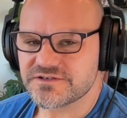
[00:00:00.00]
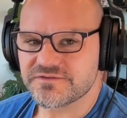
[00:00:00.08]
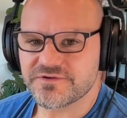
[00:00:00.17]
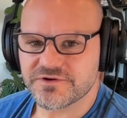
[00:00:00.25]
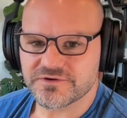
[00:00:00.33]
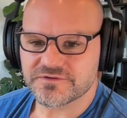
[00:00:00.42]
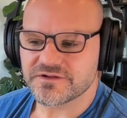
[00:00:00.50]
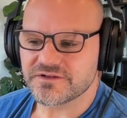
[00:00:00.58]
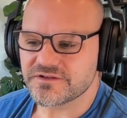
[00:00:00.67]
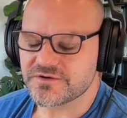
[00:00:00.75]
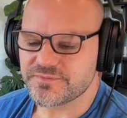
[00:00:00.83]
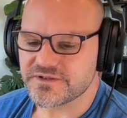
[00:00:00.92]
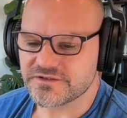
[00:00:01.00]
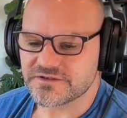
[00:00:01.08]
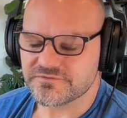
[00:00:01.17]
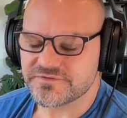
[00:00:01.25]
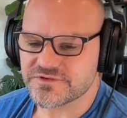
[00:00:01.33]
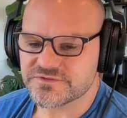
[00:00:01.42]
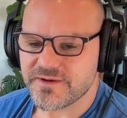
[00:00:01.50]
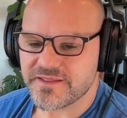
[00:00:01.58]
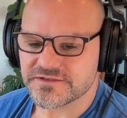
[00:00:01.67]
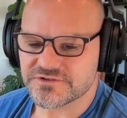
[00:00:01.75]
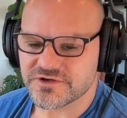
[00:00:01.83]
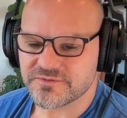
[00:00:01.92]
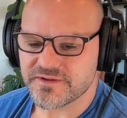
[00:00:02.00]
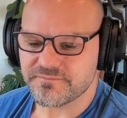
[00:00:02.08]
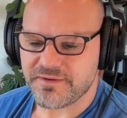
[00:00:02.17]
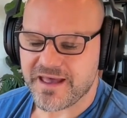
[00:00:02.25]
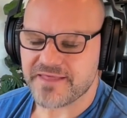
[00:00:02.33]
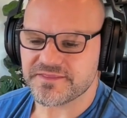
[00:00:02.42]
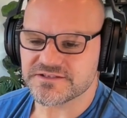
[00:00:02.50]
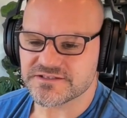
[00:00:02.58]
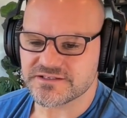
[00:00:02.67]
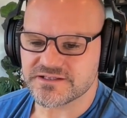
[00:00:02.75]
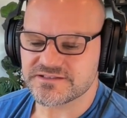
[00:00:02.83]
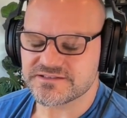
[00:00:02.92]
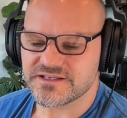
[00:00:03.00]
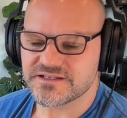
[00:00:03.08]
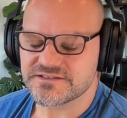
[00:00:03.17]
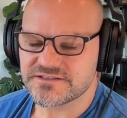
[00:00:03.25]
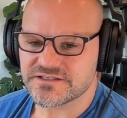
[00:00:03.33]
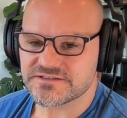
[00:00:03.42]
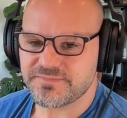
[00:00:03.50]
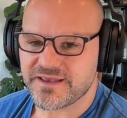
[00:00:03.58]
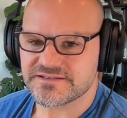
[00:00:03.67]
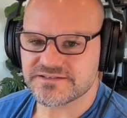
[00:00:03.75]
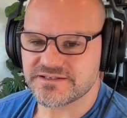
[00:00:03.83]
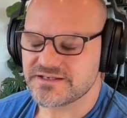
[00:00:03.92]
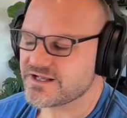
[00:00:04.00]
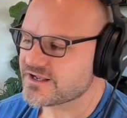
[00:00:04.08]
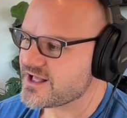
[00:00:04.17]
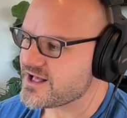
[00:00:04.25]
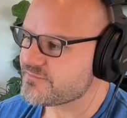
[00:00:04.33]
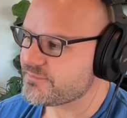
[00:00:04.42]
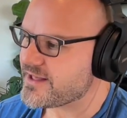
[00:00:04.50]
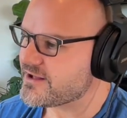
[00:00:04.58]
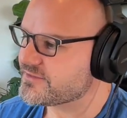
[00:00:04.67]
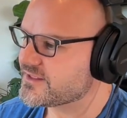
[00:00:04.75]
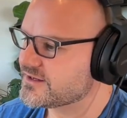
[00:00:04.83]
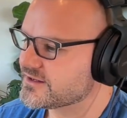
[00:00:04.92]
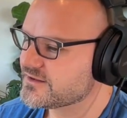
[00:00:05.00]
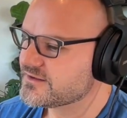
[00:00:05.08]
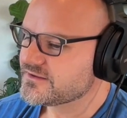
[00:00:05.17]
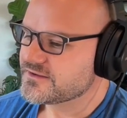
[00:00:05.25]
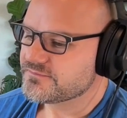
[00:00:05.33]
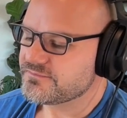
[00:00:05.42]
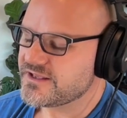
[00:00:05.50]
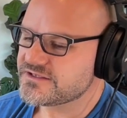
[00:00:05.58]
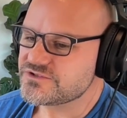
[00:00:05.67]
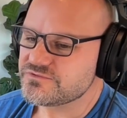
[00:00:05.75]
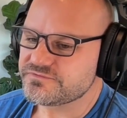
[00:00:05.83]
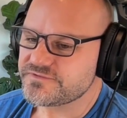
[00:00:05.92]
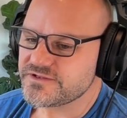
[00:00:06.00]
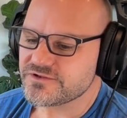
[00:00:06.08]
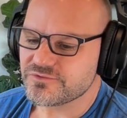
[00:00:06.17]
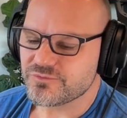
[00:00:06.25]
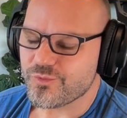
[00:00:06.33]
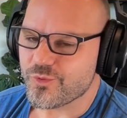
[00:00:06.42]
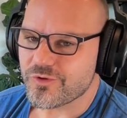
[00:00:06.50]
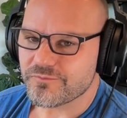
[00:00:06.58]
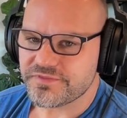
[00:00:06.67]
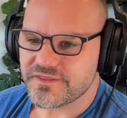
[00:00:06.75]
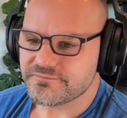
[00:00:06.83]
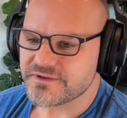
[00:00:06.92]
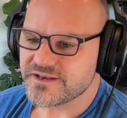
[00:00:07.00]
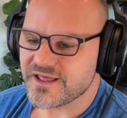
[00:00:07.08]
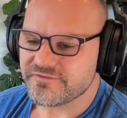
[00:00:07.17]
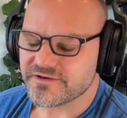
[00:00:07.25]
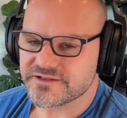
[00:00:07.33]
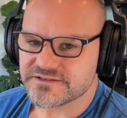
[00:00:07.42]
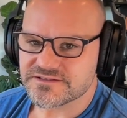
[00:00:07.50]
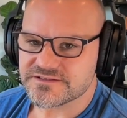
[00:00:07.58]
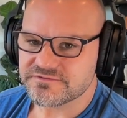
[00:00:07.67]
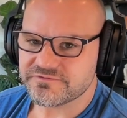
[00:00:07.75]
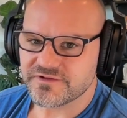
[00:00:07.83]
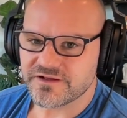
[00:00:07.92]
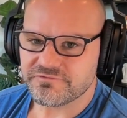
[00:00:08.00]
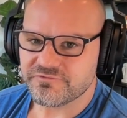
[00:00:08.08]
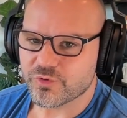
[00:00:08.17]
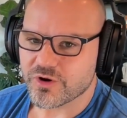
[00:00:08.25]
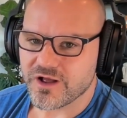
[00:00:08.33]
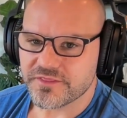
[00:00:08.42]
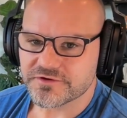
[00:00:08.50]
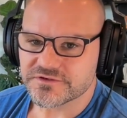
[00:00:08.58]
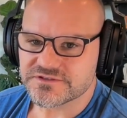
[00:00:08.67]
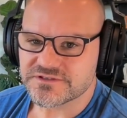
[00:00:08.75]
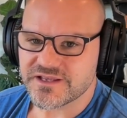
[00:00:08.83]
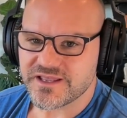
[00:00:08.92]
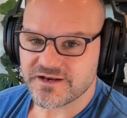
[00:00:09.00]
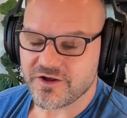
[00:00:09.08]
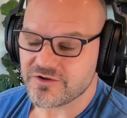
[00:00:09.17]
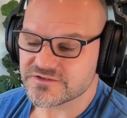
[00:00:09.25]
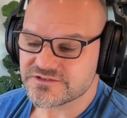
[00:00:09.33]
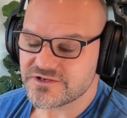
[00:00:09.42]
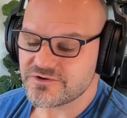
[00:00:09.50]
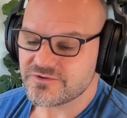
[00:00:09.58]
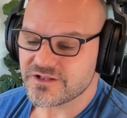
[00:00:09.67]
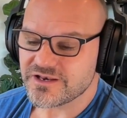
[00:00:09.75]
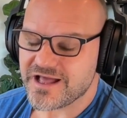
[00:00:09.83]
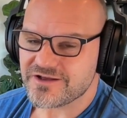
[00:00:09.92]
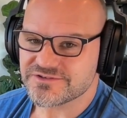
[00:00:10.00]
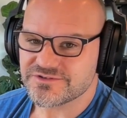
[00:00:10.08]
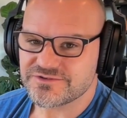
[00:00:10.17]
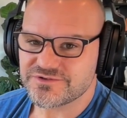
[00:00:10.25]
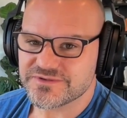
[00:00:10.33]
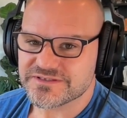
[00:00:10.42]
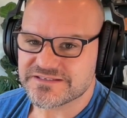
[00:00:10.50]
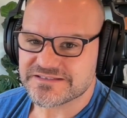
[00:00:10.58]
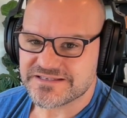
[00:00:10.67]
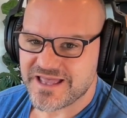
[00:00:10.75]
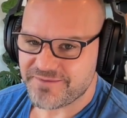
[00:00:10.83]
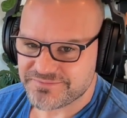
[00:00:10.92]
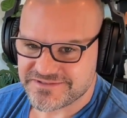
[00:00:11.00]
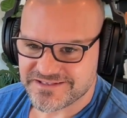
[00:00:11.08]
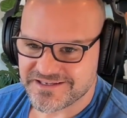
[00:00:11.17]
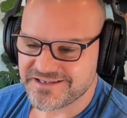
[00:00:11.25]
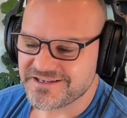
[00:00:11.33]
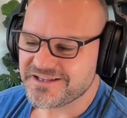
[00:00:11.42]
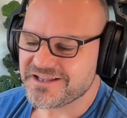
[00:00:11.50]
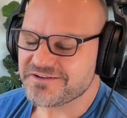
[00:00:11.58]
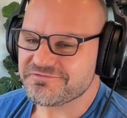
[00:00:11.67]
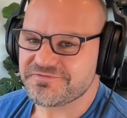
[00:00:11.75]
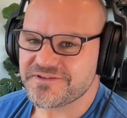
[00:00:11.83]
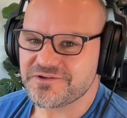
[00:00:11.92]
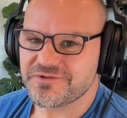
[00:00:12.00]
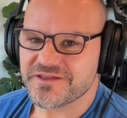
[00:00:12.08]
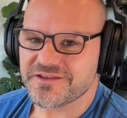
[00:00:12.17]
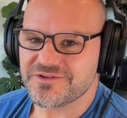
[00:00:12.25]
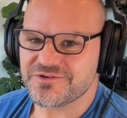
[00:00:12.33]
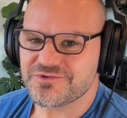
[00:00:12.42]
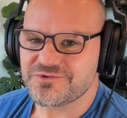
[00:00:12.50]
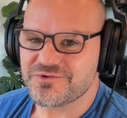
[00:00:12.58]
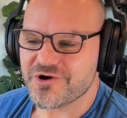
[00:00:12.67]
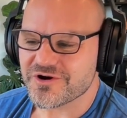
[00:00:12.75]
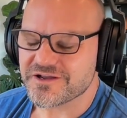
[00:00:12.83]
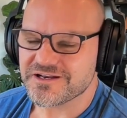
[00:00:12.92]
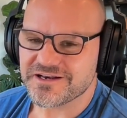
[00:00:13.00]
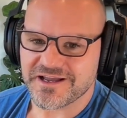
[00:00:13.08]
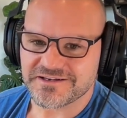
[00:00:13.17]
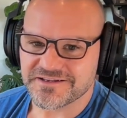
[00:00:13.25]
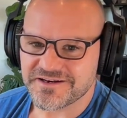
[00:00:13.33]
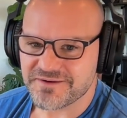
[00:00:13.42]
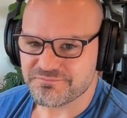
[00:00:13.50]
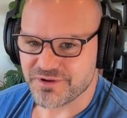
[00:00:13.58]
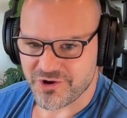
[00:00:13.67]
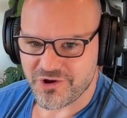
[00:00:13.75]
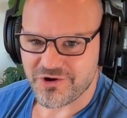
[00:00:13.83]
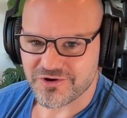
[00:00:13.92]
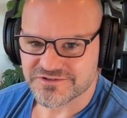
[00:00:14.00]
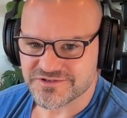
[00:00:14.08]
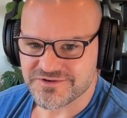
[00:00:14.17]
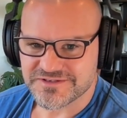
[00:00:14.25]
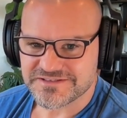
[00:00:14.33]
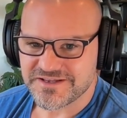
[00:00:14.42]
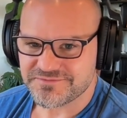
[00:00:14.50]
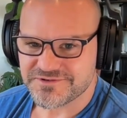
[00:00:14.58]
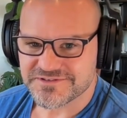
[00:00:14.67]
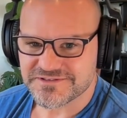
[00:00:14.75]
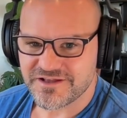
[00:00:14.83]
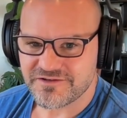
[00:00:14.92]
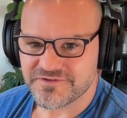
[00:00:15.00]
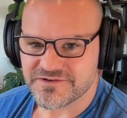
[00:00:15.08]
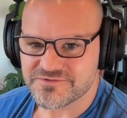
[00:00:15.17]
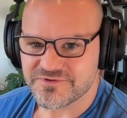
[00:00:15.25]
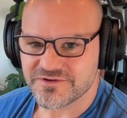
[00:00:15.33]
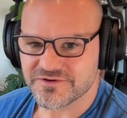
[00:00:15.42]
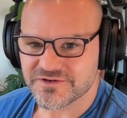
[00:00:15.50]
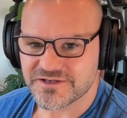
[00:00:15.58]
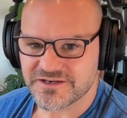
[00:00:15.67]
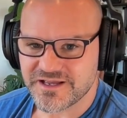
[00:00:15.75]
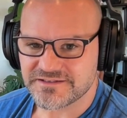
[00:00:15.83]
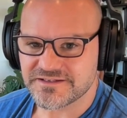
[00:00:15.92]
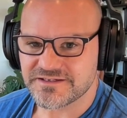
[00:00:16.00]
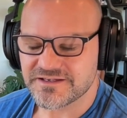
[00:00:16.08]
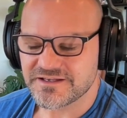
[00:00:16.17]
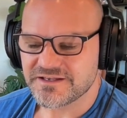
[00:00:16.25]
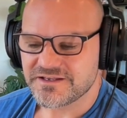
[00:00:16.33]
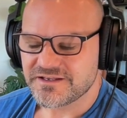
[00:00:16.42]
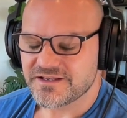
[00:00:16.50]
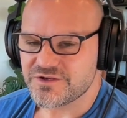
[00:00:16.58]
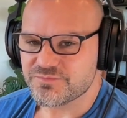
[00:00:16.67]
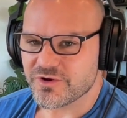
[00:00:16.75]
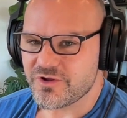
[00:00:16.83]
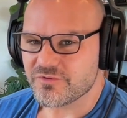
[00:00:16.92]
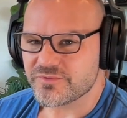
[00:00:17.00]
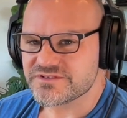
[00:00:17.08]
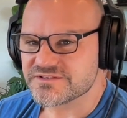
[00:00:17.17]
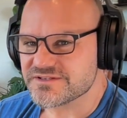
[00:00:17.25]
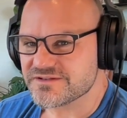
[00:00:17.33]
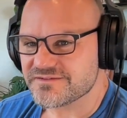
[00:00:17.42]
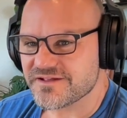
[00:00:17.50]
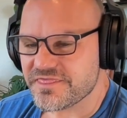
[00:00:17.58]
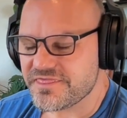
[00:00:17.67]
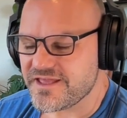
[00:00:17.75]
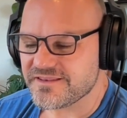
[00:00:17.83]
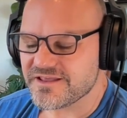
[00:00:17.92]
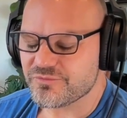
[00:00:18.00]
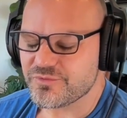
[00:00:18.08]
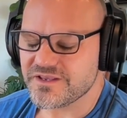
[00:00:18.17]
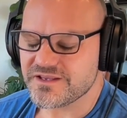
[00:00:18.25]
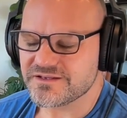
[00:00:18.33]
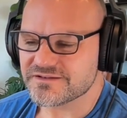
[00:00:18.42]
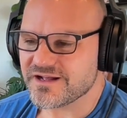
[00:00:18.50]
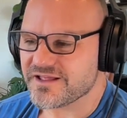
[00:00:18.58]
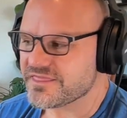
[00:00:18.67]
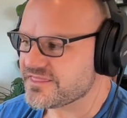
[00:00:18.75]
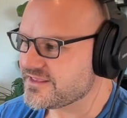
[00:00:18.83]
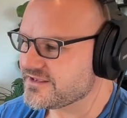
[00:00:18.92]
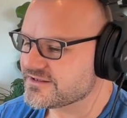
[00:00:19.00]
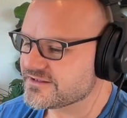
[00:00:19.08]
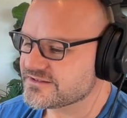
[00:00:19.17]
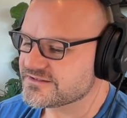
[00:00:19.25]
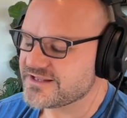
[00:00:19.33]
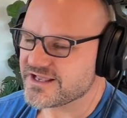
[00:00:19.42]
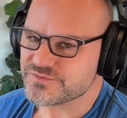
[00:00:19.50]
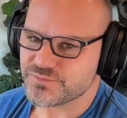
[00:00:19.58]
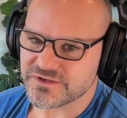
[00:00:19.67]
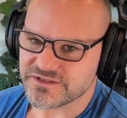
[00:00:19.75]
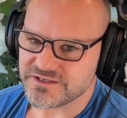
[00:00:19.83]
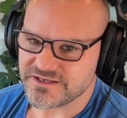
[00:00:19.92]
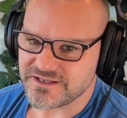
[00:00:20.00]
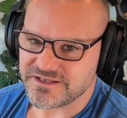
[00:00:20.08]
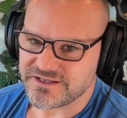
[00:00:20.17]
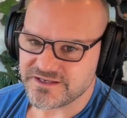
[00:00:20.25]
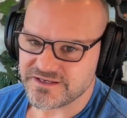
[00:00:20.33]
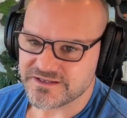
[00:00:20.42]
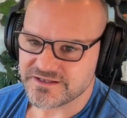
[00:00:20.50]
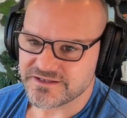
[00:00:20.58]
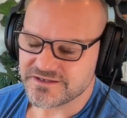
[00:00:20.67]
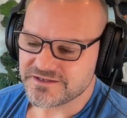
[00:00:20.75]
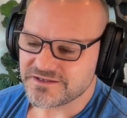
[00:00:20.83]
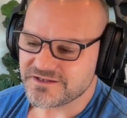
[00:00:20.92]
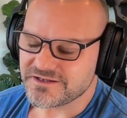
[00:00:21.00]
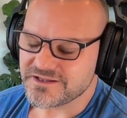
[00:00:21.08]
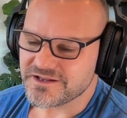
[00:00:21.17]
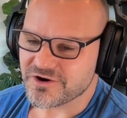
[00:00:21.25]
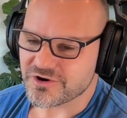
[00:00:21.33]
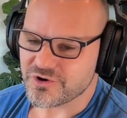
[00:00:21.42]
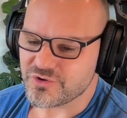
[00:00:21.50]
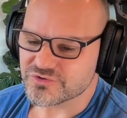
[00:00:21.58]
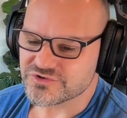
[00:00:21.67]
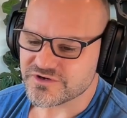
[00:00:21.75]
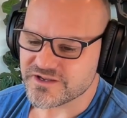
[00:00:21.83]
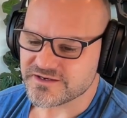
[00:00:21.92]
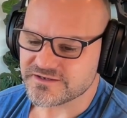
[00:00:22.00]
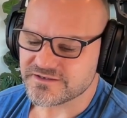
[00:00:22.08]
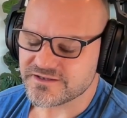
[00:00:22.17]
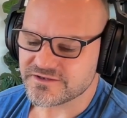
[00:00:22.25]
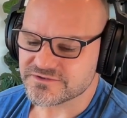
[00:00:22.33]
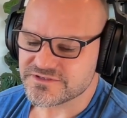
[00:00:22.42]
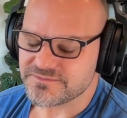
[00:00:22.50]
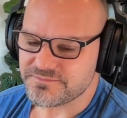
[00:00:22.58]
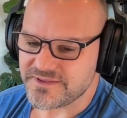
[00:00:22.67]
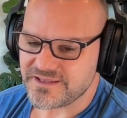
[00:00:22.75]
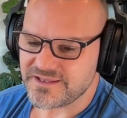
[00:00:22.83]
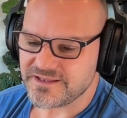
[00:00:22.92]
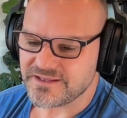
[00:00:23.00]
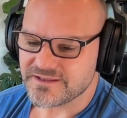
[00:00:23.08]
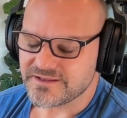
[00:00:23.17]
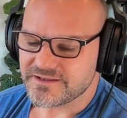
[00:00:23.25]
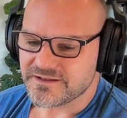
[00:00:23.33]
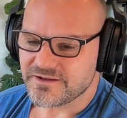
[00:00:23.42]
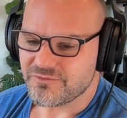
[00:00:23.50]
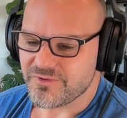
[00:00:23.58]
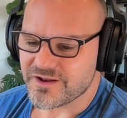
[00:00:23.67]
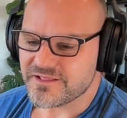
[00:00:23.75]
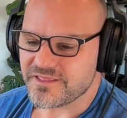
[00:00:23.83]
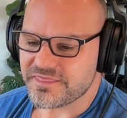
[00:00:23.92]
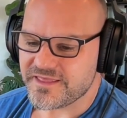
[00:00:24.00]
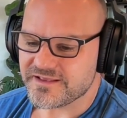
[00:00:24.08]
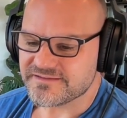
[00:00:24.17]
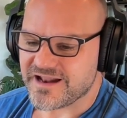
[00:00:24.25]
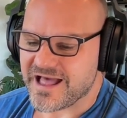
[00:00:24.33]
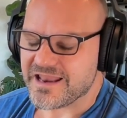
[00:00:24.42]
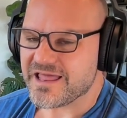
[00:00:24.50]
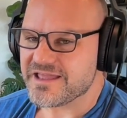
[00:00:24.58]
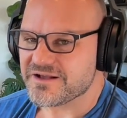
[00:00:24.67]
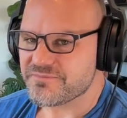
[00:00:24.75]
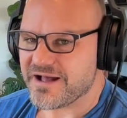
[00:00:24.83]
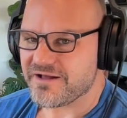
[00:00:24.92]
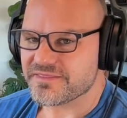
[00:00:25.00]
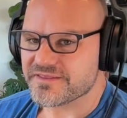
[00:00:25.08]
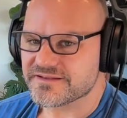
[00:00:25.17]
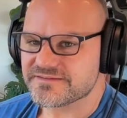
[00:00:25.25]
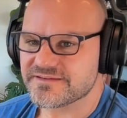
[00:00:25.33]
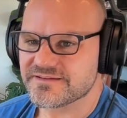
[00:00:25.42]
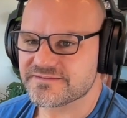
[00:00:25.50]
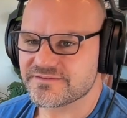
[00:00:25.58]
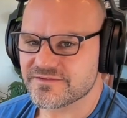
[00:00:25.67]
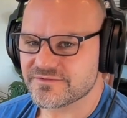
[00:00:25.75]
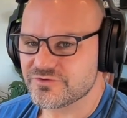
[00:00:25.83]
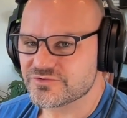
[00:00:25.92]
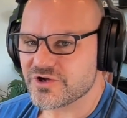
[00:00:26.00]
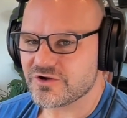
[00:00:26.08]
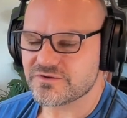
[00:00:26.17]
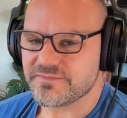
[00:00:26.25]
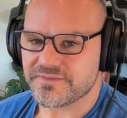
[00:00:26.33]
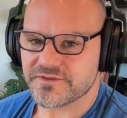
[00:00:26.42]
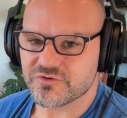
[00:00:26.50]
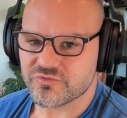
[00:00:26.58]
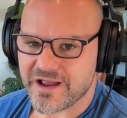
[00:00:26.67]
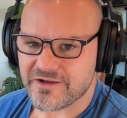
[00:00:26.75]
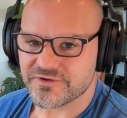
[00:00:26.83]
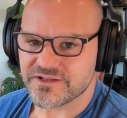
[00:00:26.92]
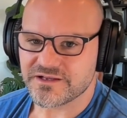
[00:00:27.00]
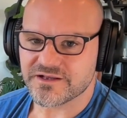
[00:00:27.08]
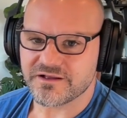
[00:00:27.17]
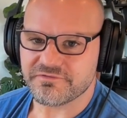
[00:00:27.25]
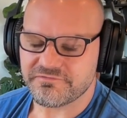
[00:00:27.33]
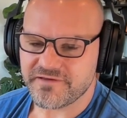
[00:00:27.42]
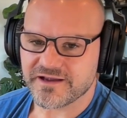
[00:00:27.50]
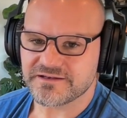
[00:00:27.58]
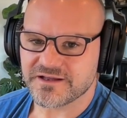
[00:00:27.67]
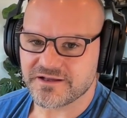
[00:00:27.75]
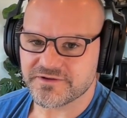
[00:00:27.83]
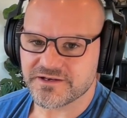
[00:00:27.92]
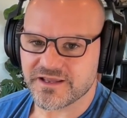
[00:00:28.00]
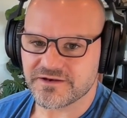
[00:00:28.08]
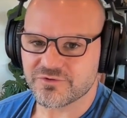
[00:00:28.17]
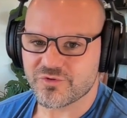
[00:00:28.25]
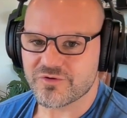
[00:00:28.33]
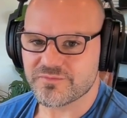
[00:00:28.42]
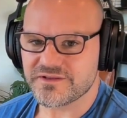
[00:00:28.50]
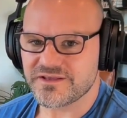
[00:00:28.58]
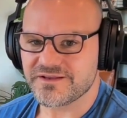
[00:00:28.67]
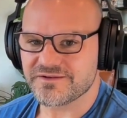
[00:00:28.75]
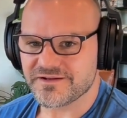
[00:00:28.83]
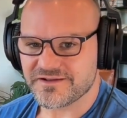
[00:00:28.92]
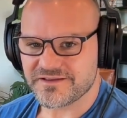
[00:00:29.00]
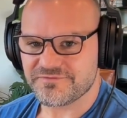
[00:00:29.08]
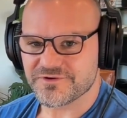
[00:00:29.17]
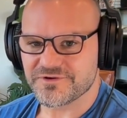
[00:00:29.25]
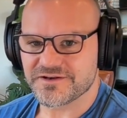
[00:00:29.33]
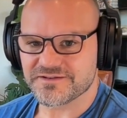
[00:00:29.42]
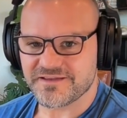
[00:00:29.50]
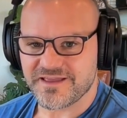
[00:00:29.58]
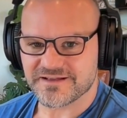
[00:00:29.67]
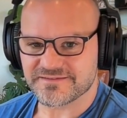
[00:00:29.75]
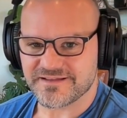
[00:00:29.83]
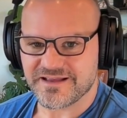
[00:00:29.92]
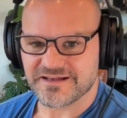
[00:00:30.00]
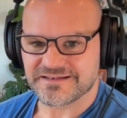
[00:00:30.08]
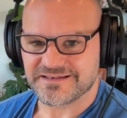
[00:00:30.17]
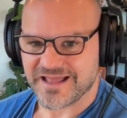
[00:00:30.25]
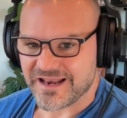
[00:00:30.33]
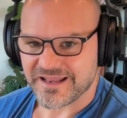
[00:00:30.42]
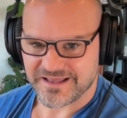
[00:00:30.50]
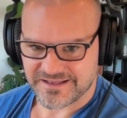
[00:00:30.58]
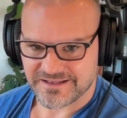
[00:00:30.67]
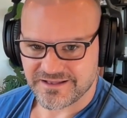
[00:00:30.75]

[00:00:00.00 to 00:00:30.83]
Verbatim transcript: if you're a little bit confused by the term empathogen, it's it's just basically a compound that makes you feel warmth and benevolence uh, for others, and also allows you to accept and feel that you are connected and belong. So you accept yourself and you you're connected and you belong, which is a, a thing that we I think uh, desperately need uh, in our culture. And you know, to me, uh, one of the things that I like about this is you talked about the grounding effect of it. Like normally, uh, if you're going to take a psychedelic.